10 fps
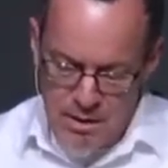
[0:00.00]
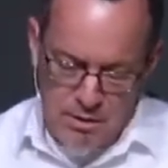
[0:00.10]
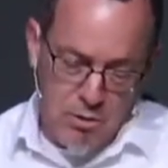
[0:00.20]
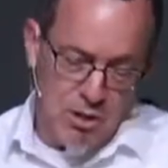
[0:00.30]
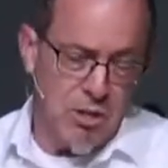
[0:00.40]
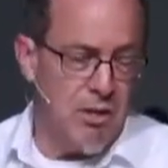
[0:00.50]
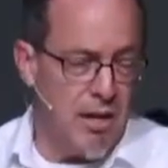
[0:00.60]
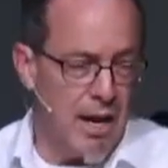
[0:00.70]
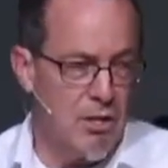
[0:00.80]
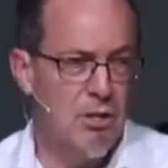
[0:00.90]
The question you could
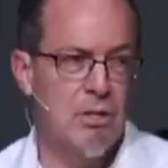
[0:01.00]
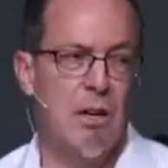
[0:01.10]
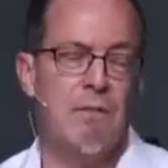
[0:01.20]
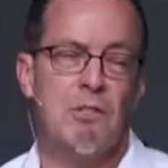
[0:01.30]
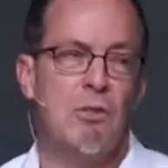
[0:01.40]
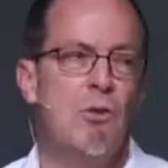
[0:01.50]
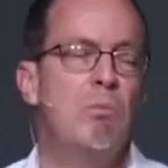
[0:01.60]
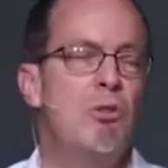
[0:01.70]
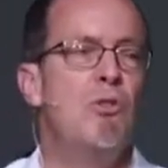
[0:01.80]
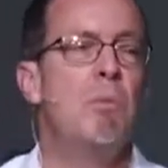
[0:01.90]
ask yourself is to whom
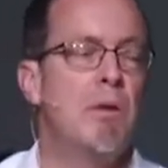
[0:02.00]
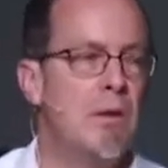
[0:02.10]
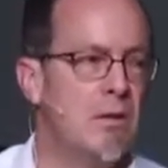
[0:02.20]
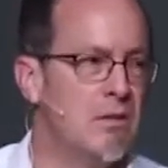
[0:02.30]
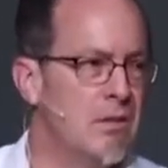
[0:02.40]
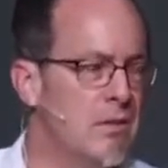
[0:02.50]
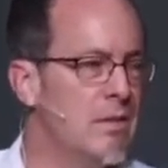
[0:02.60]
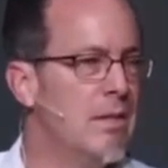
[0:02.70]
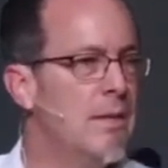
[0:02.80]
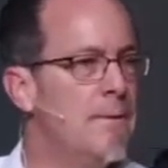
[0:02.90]
do you belong?
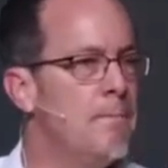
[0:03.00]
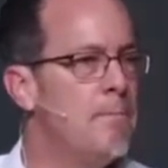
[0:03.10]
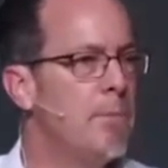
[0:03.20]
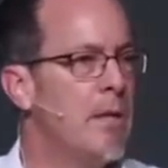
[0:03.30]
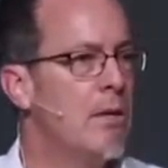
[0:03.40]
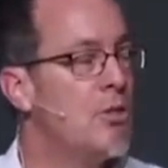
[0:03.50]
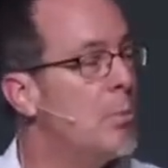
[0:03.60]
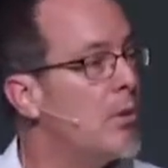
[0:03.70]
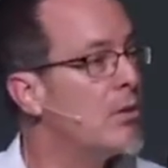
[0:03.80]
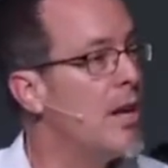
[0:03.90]
Do you
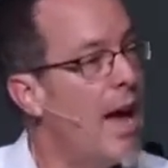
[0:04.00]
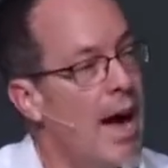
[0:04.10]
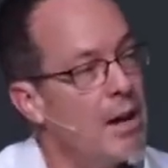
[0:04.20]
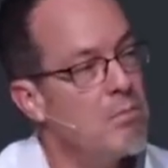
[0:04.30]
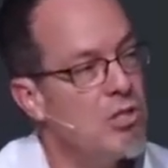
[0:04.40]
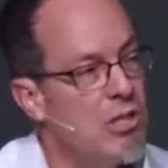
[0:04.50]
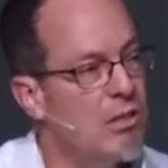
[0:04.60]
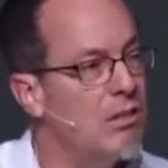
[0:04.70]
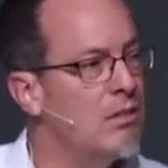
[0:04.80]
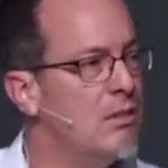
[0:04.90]
belong to Adam still?